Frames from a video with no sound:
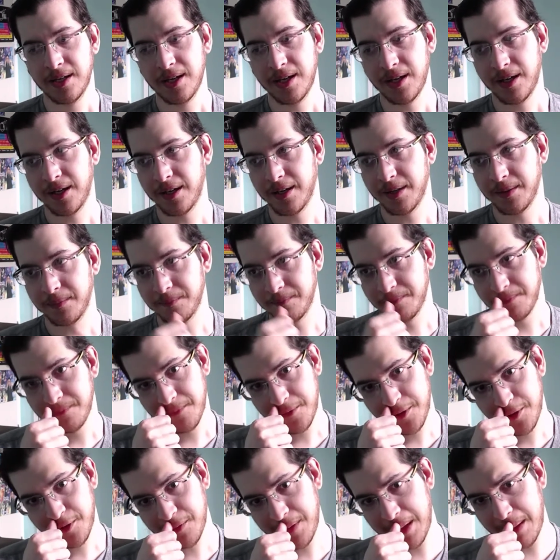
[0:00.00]
3
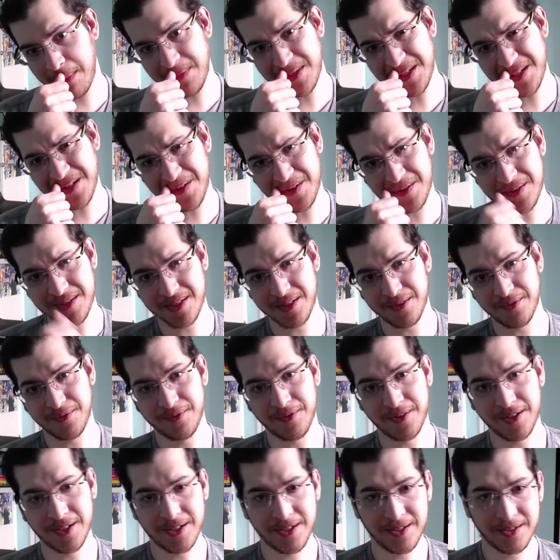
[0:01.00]
episodes of
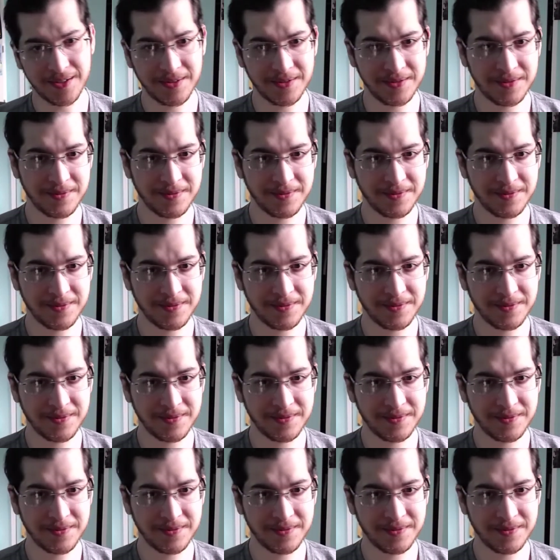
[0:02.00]
Final